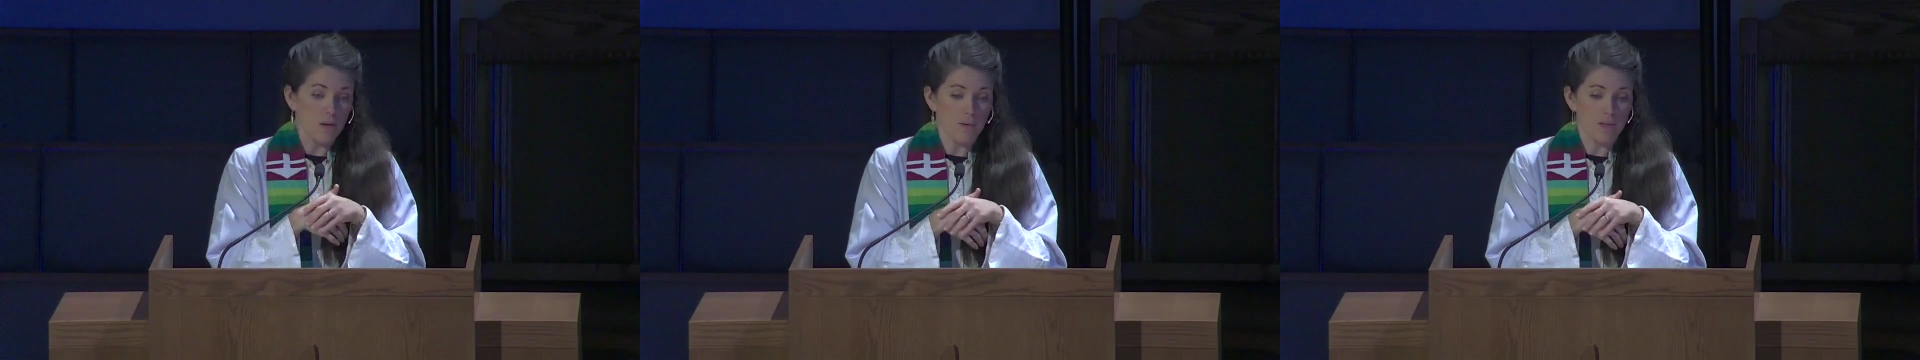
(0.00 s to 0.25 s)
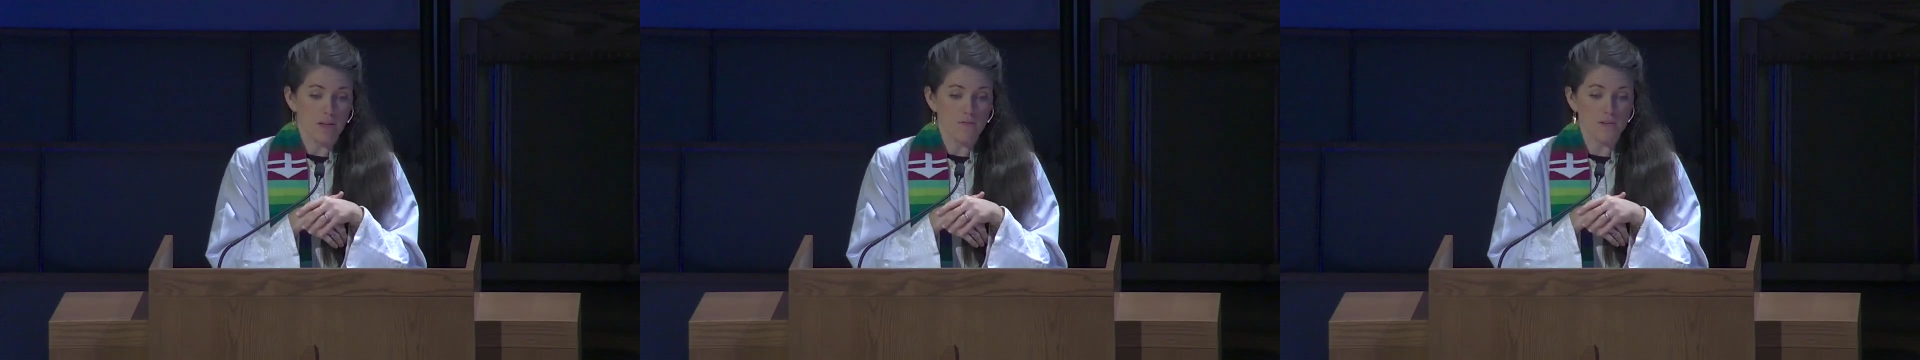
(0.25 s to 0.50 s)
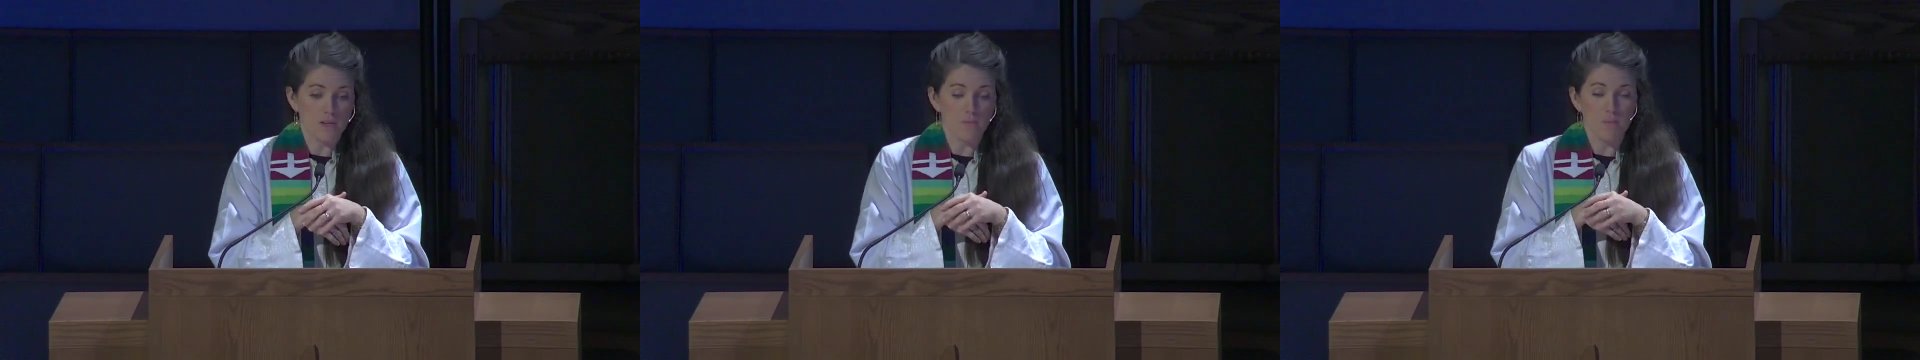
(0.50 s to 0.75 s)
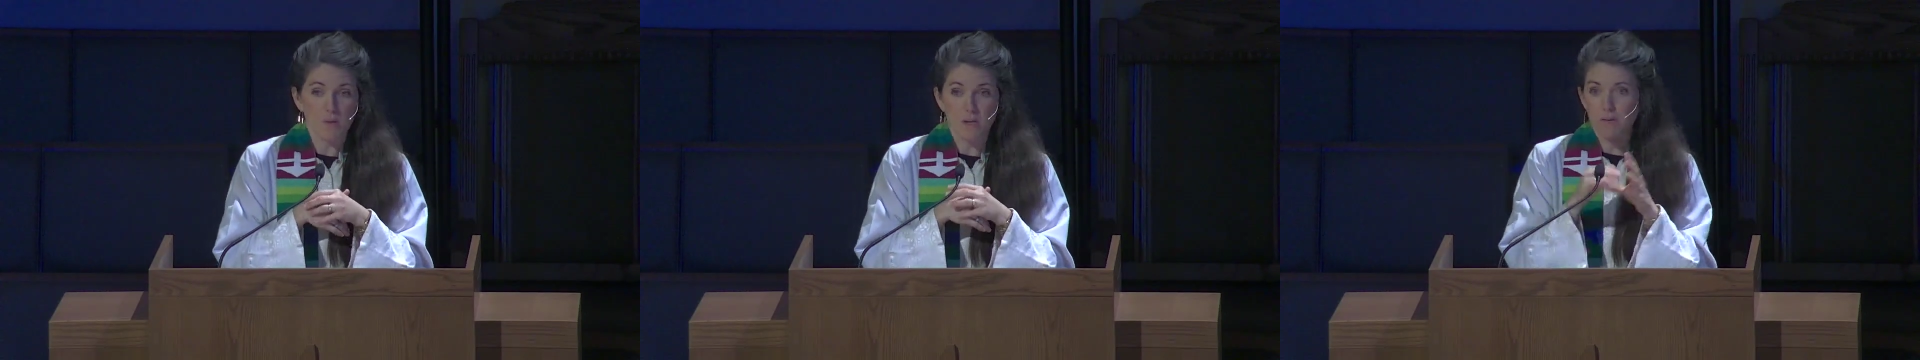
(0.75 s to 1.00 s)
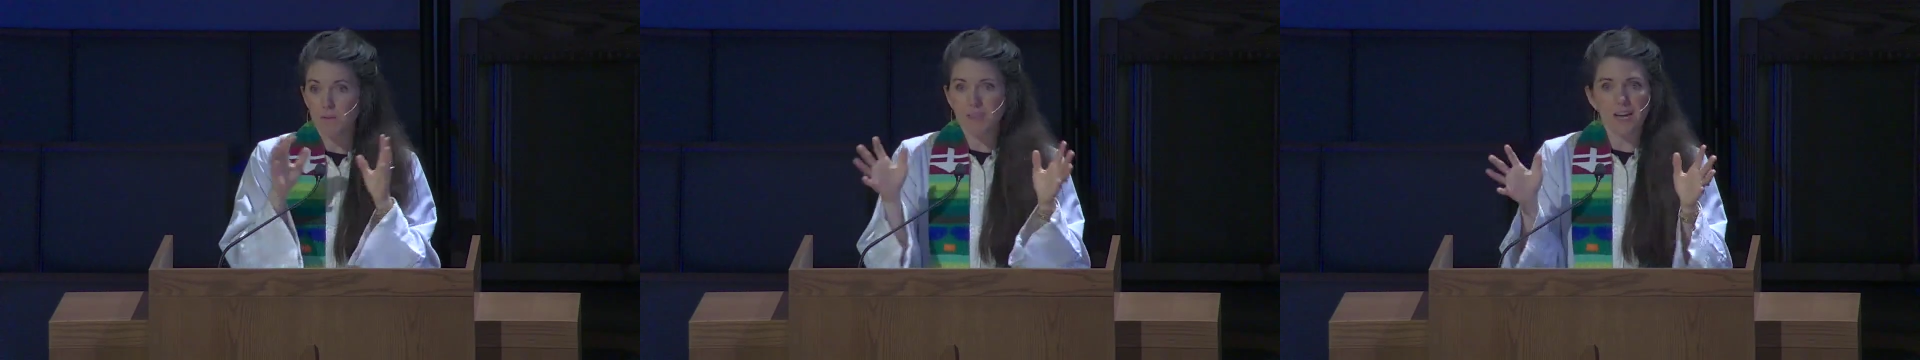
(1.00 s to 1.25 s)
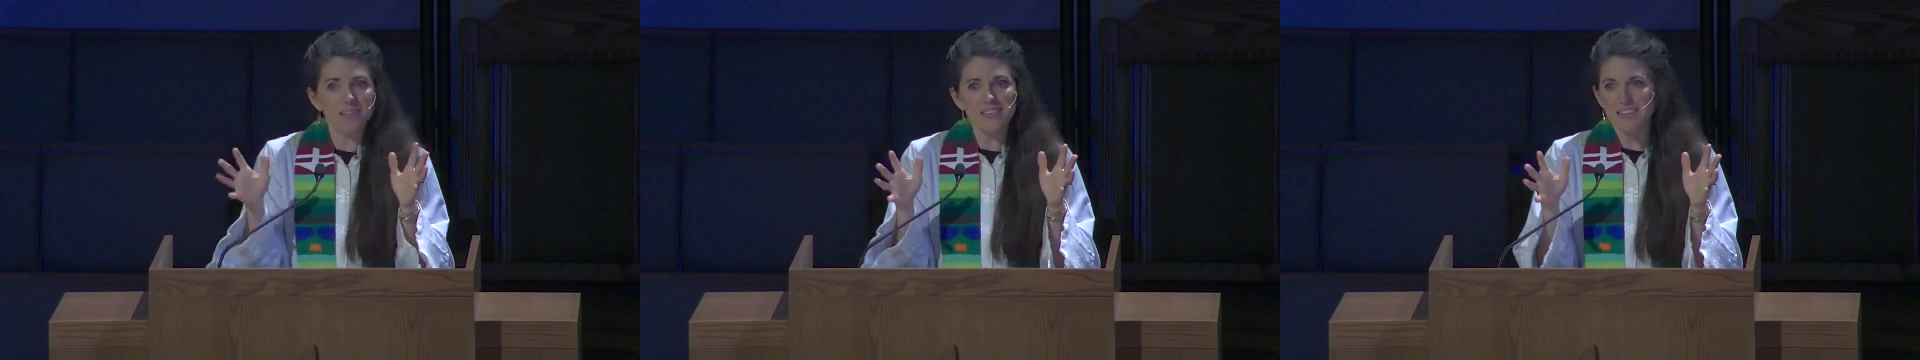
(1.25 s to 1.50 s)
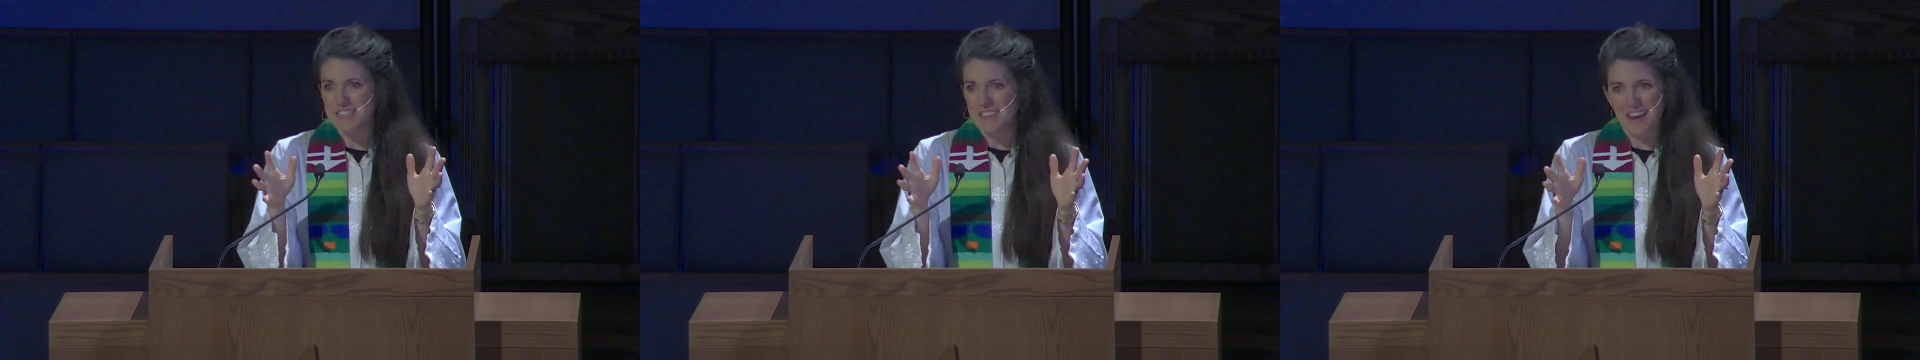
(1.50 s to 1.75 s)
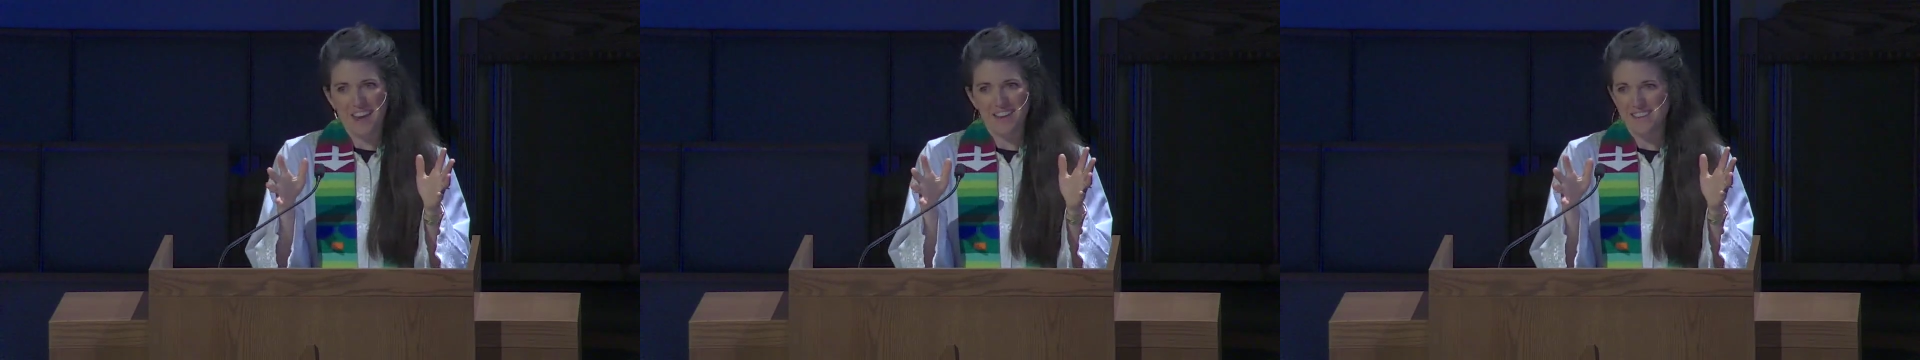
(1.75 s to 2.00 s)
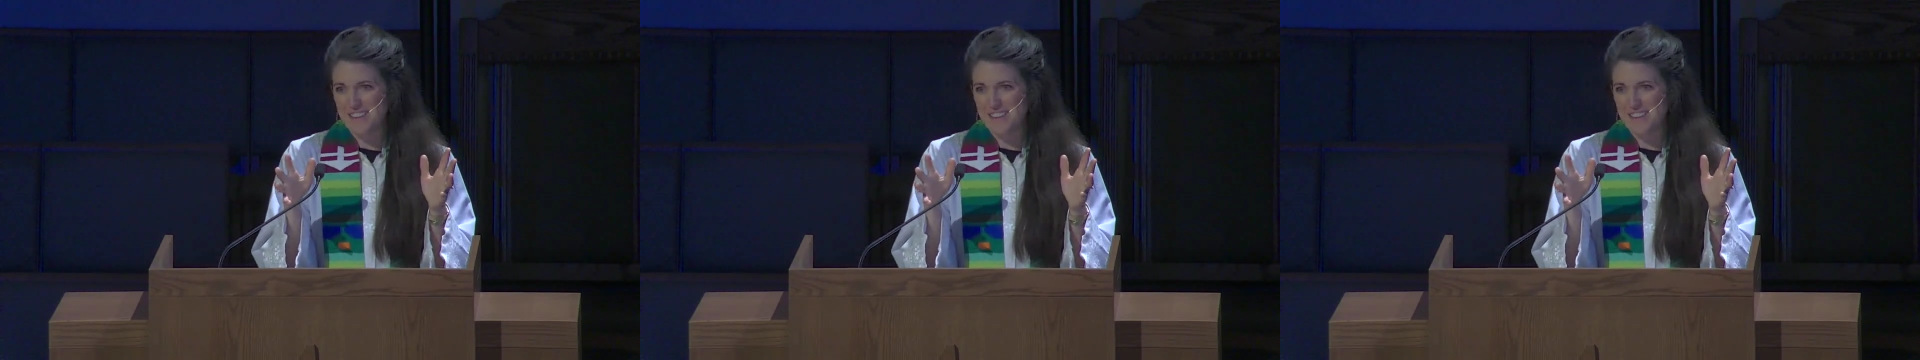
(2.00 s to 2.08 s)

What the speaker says: beloved community. But that's not today.